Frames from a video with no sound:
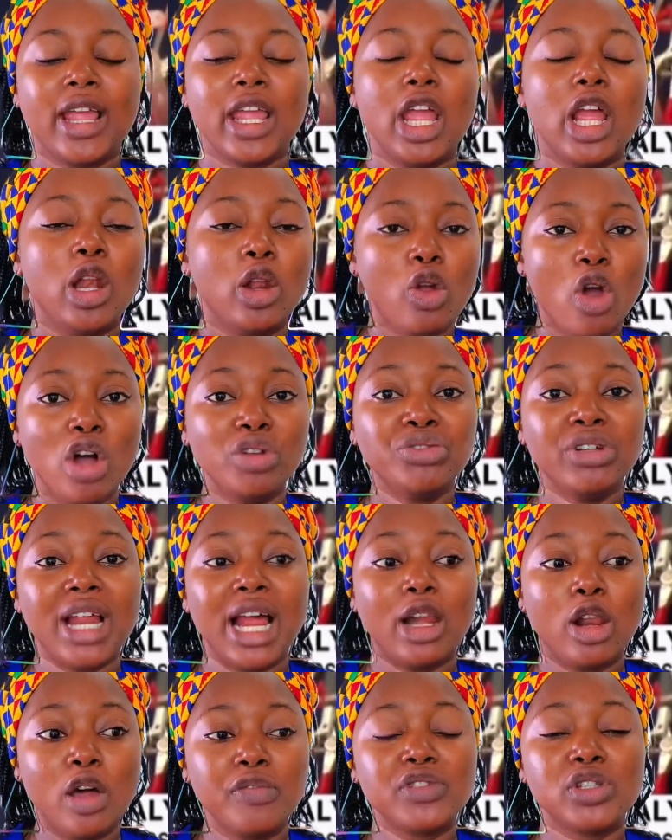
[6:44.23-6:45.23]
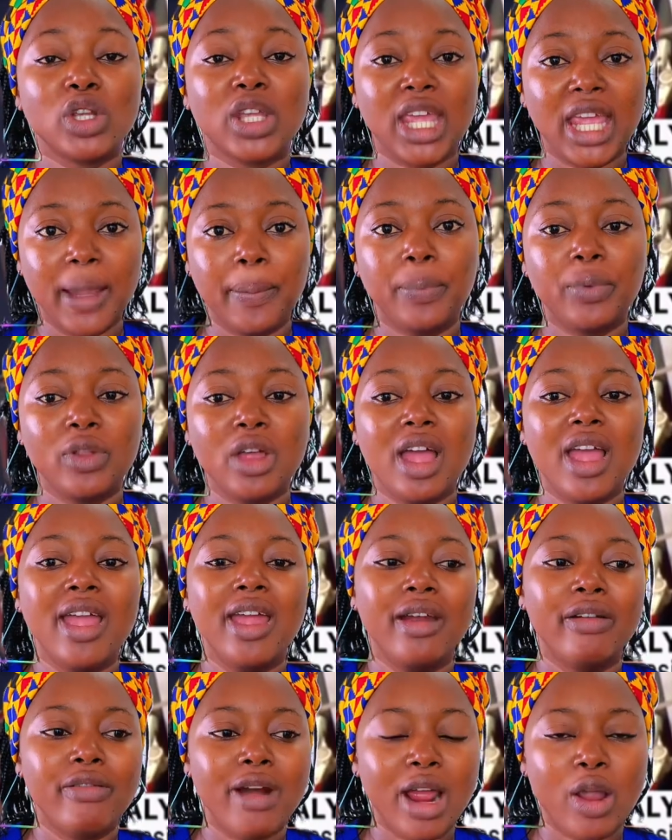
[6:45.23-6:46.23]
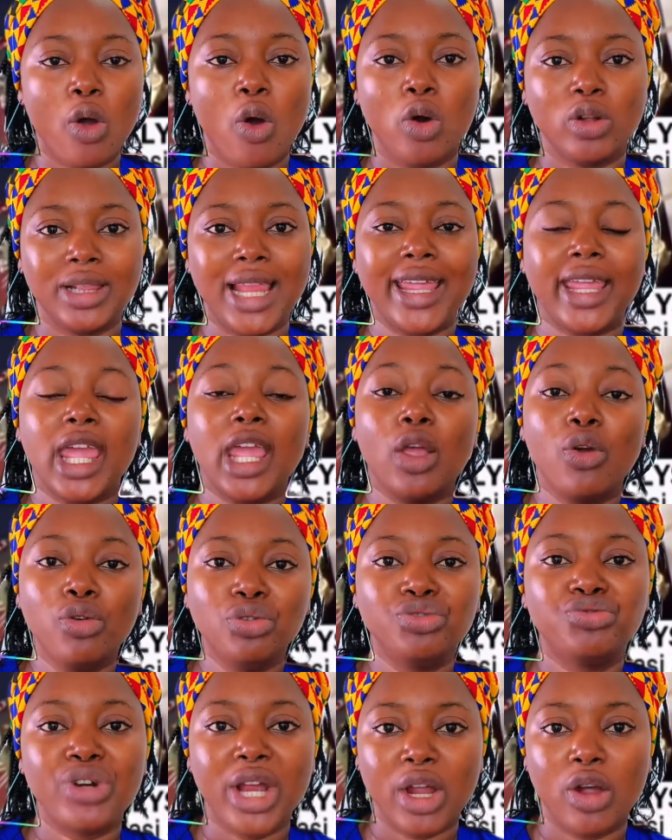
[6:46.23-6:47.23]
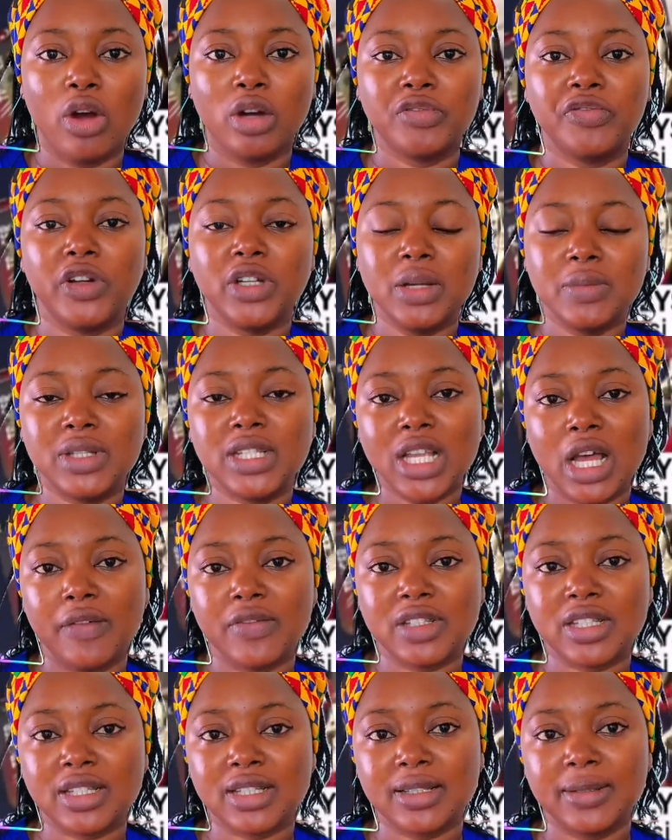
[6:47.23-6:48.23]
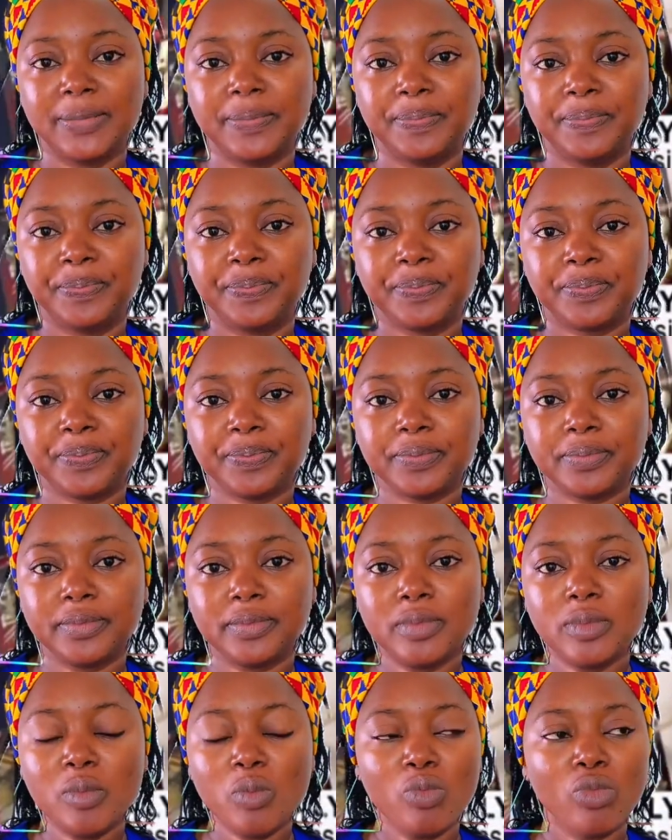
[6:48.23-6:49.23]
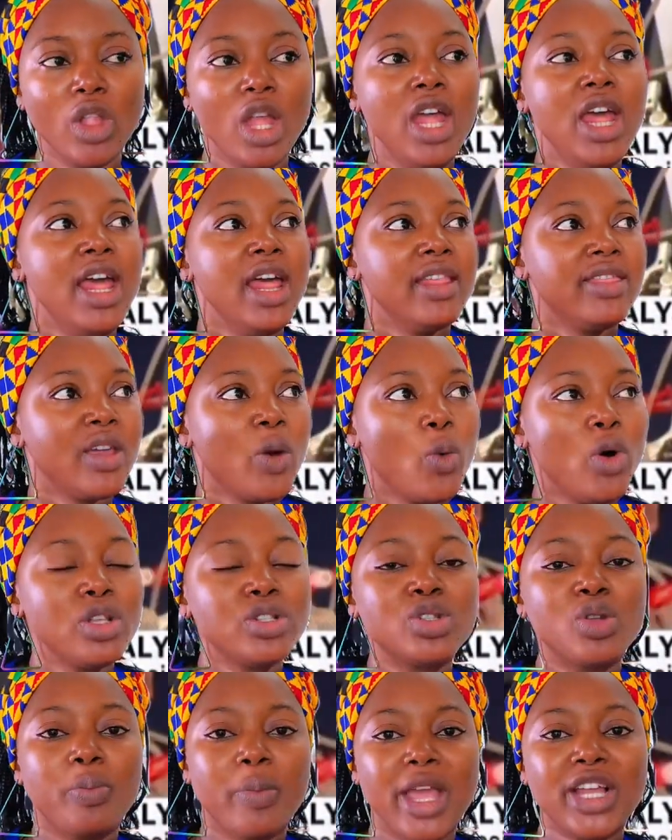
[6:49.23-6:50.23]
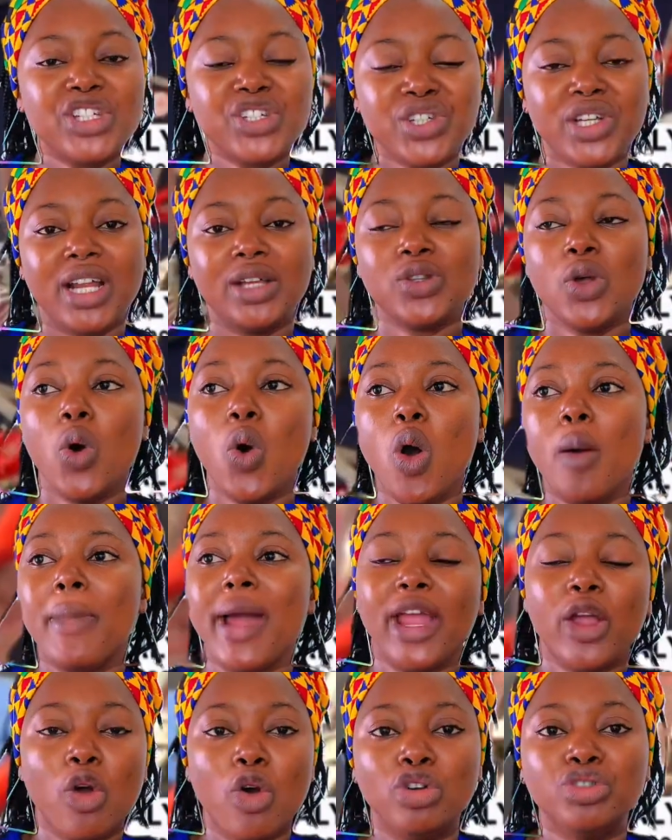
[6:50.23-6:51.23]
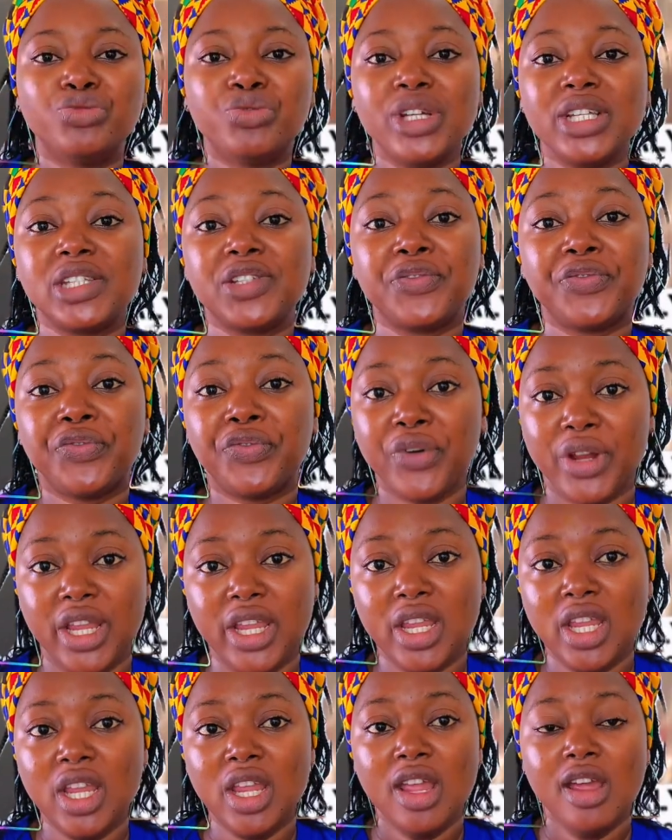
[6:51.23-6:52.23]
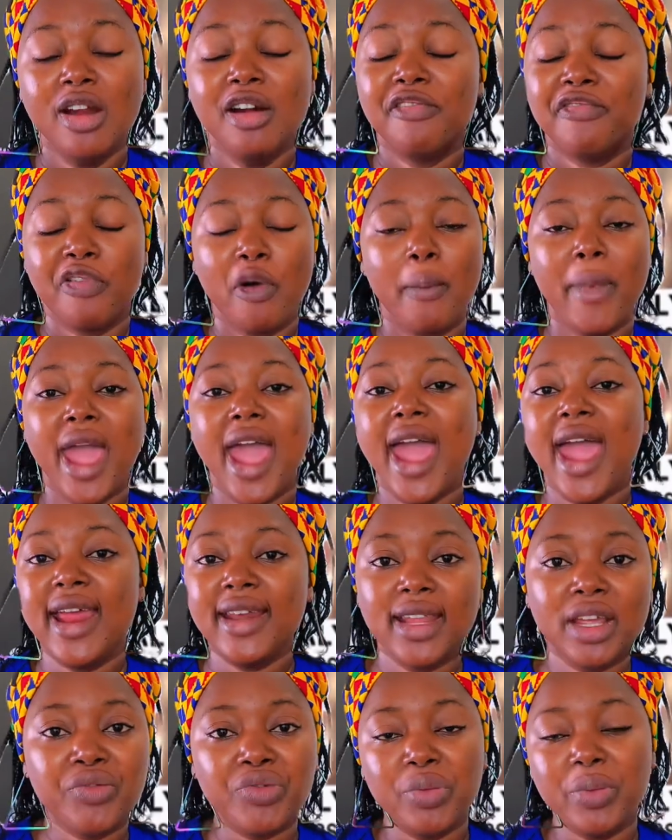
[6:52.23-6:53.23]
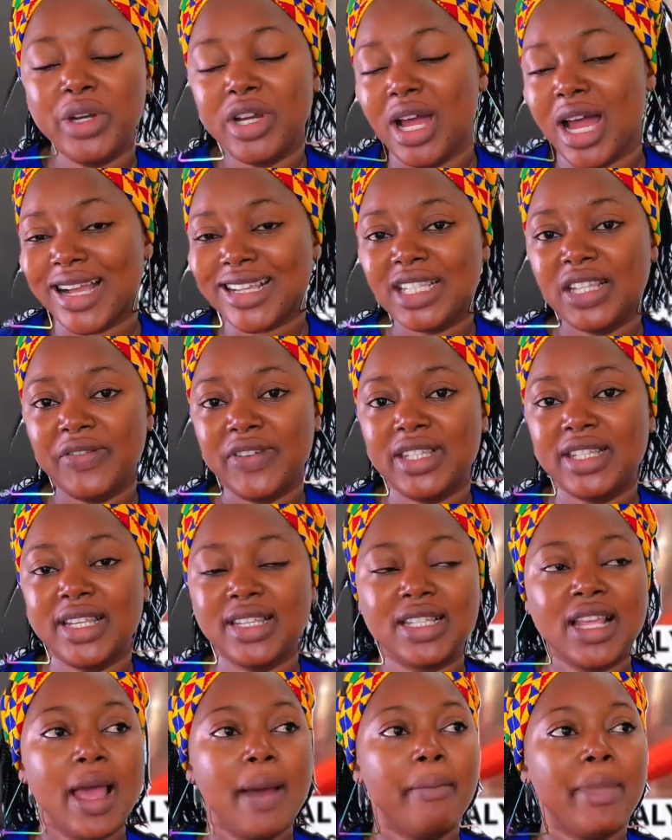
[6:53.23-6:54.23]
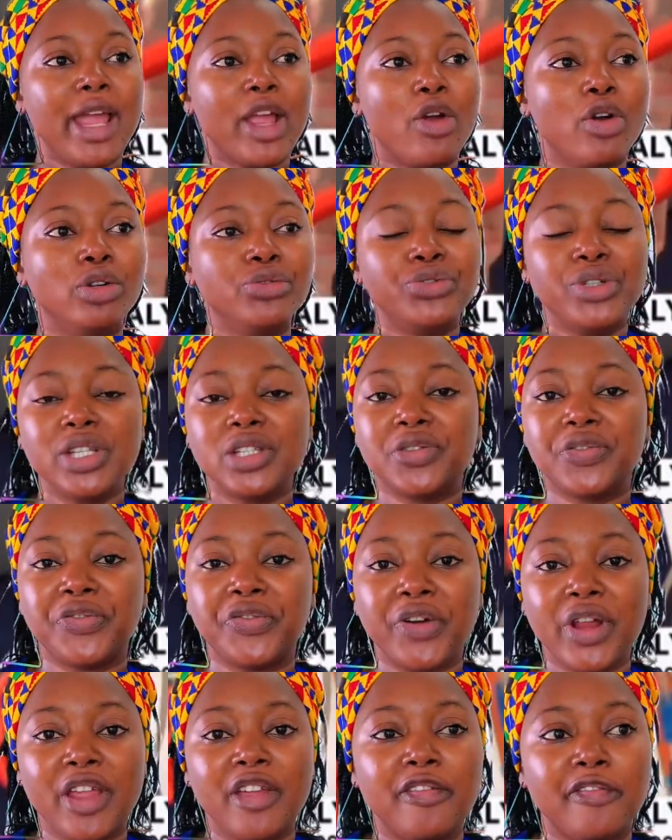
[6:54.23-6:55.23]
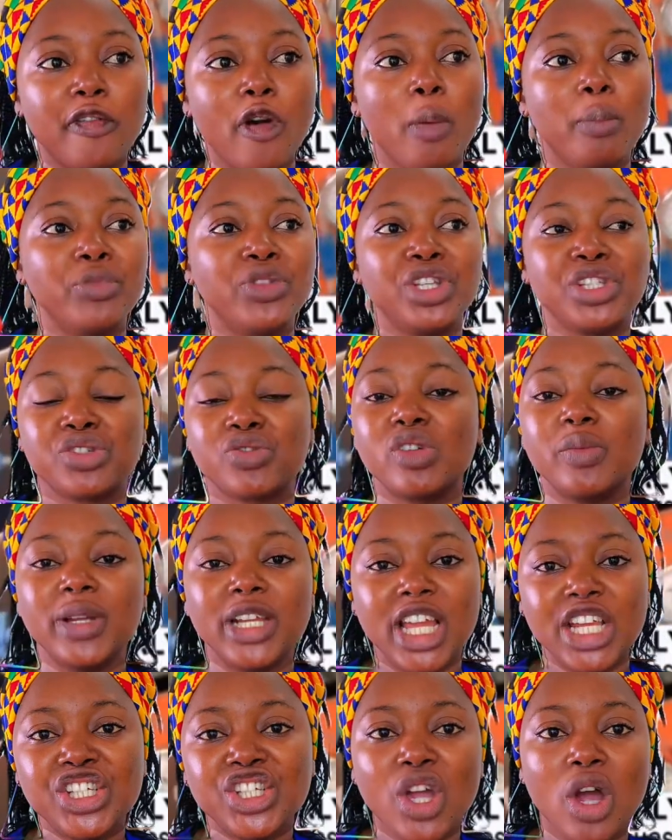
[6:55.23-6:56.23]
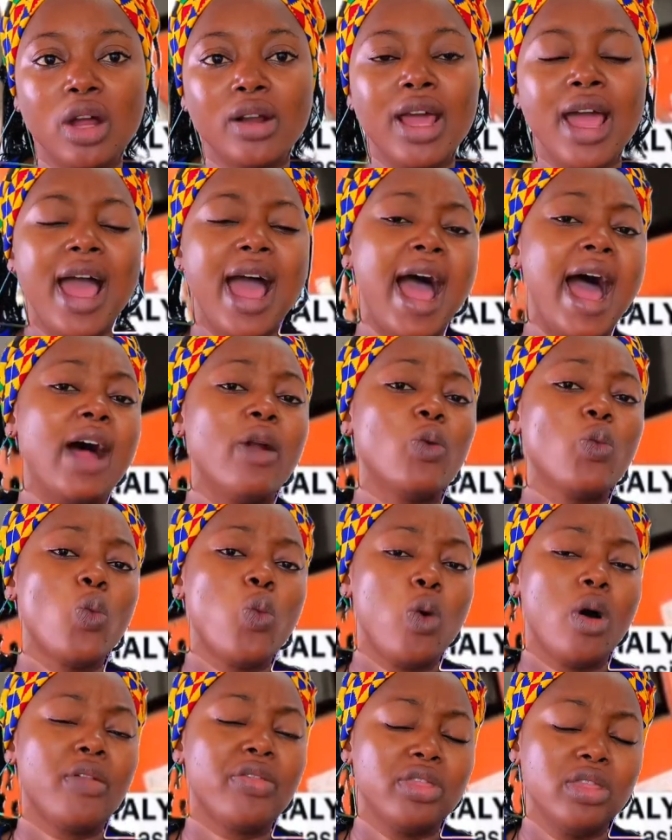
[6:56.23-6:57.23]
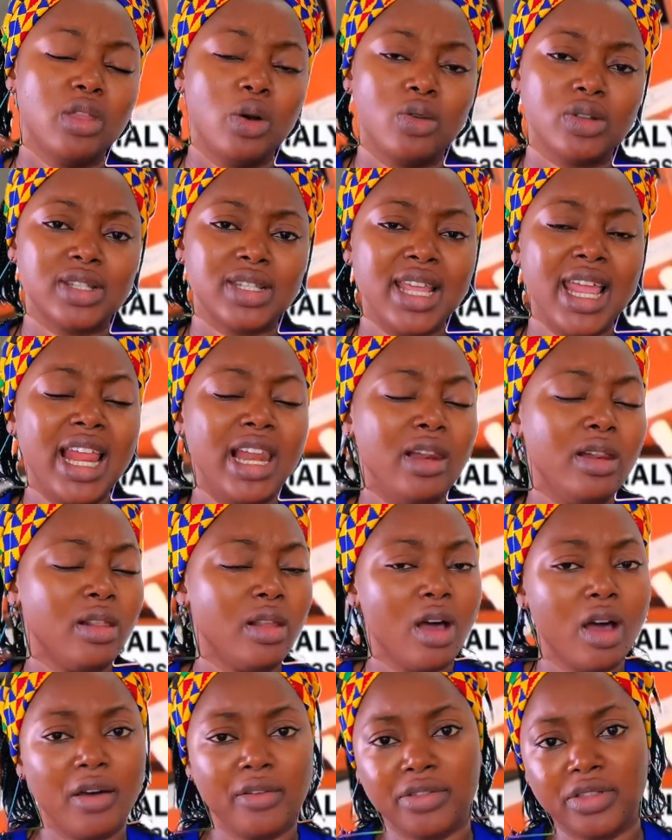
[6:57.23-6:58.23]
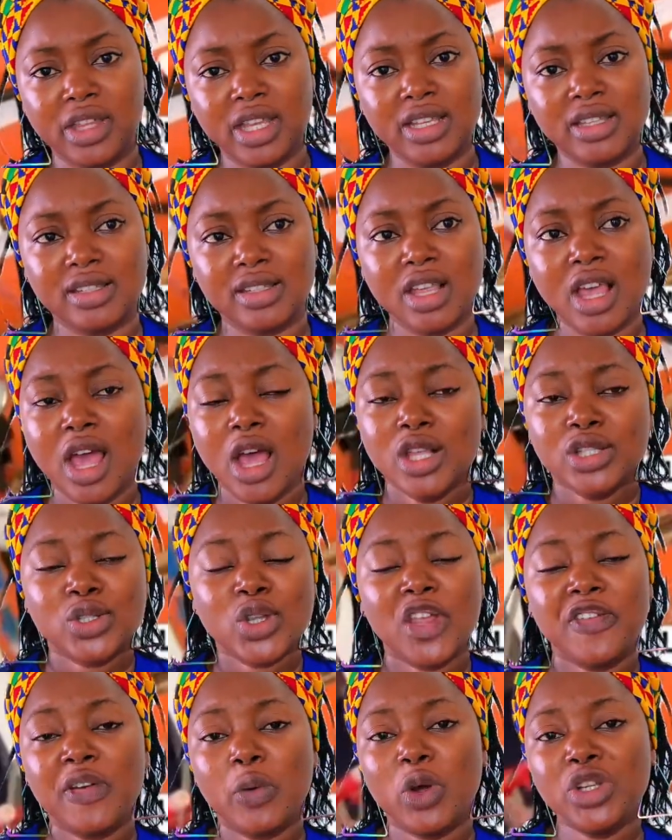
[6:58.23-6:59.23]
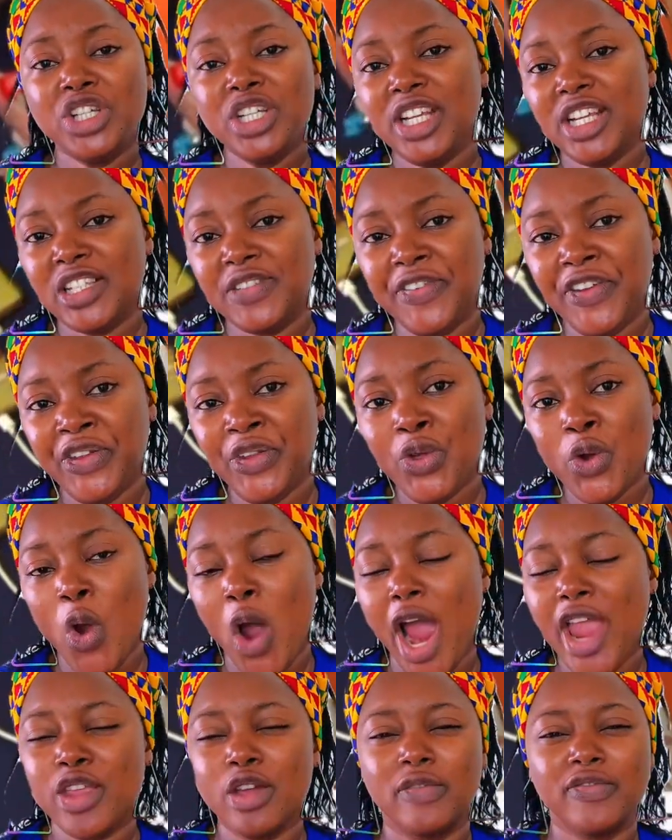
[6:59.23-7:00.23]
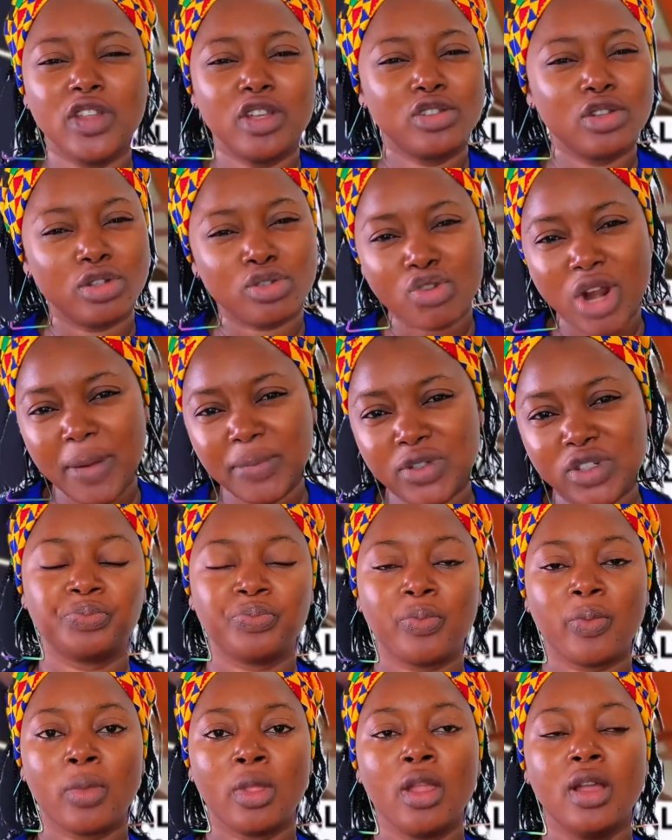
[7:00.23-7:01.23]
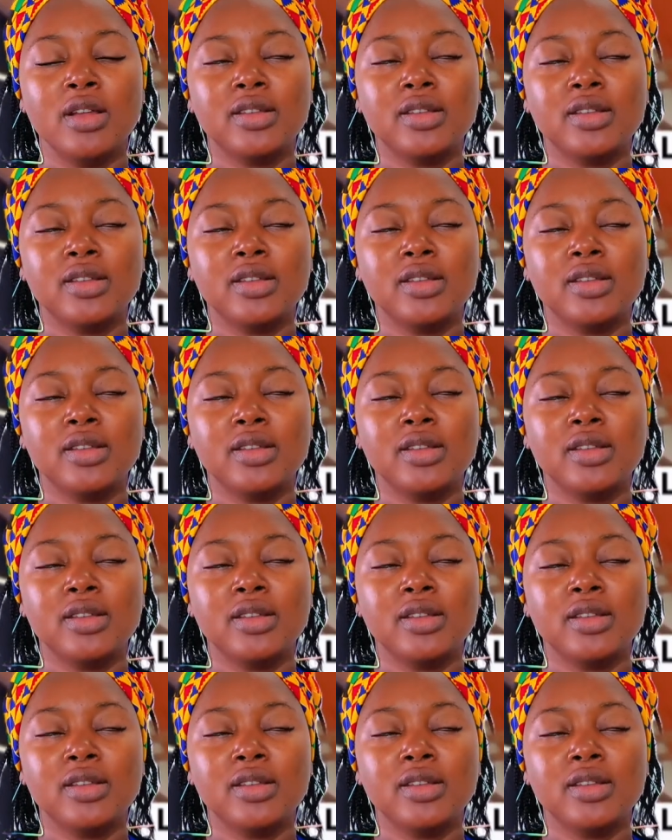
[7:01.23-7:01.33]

Right now, people are coming to Ghana to seek for medical attention. When I see the potentials in these students, I would say to myself, Ghana in the next 5 years, not just 10 years is too much. In the next 5 years would be so developed that people will begin to say